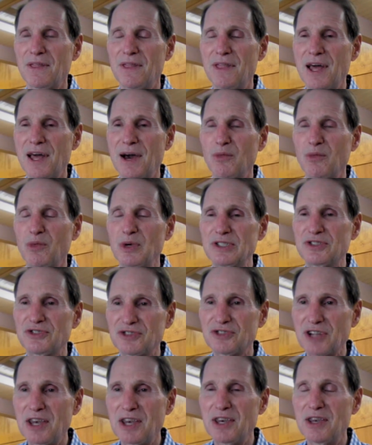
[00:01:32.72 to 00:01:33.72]
that we
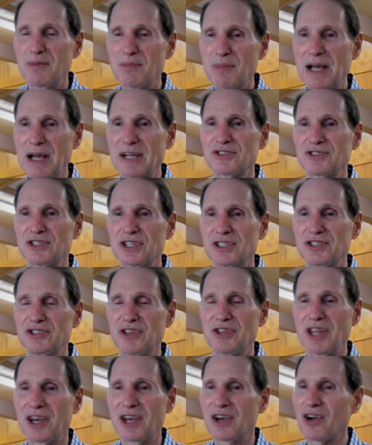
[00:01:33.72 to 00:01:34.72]
send a
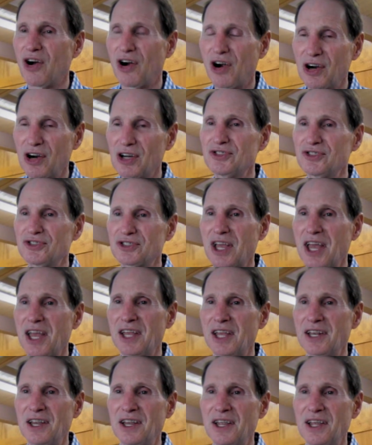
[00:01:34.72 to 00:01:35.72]
message that in our
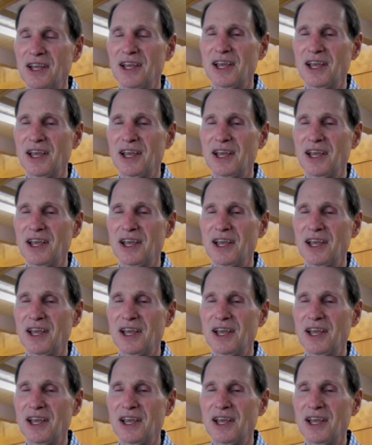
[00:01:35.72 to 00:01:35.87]
state,